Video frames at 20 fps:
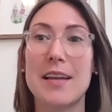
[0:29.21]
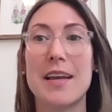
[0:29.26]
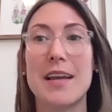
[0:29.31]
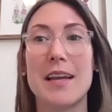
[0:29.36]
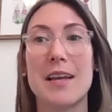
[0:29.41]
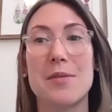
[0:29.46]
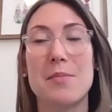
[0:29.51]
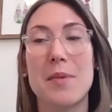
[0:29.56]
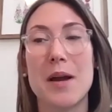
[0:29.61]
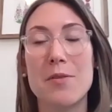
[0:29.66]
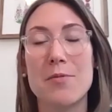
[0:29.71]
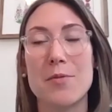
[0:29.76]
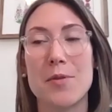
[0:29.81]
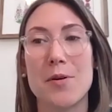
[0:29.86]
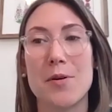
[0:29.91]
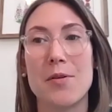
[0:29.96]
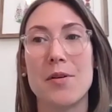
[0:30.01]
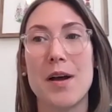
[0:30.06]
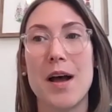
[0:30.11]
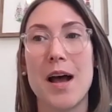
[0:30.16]
In my
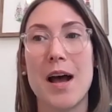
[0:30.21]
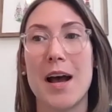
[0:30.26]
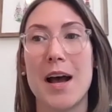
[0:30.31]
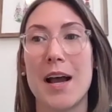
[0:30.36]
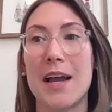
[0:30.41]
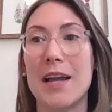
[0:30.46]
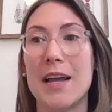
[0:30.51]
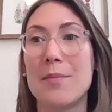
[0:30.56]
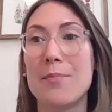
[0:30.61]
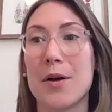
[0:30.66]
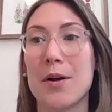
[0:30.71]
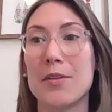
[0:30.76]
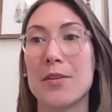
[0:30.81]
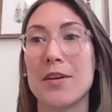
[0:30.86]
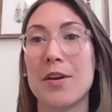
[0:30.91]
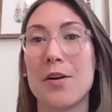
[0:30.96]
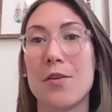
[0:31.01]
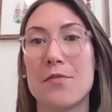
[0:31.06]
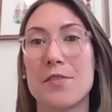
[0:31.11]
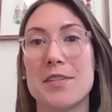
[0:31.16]
role, I
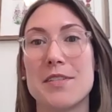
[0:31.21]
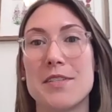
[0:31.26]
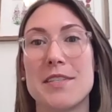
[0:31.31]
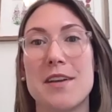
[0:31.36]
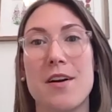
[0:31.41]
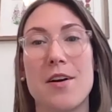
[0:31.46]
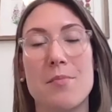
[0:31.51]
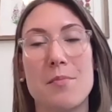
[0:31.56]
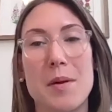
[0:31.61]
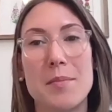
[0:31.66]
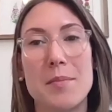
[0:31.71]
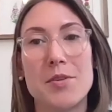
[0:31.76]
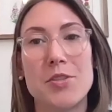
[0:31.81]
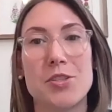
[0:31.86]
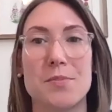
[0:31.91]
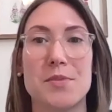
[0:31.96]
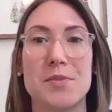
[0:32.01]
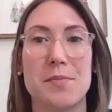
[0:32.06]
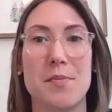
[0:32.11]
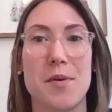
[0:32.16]
partly oversee our
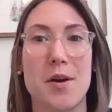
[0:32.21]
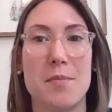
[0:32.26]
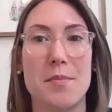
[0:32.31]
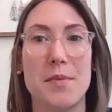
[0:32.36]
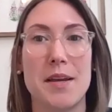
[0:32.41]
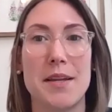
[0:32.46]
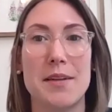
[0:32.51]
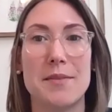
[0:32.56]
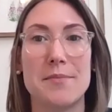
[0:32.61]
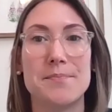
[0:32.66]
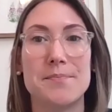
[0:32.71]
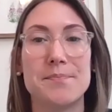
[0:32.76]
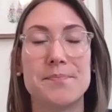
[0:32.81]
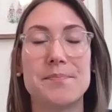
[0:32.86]
membership department.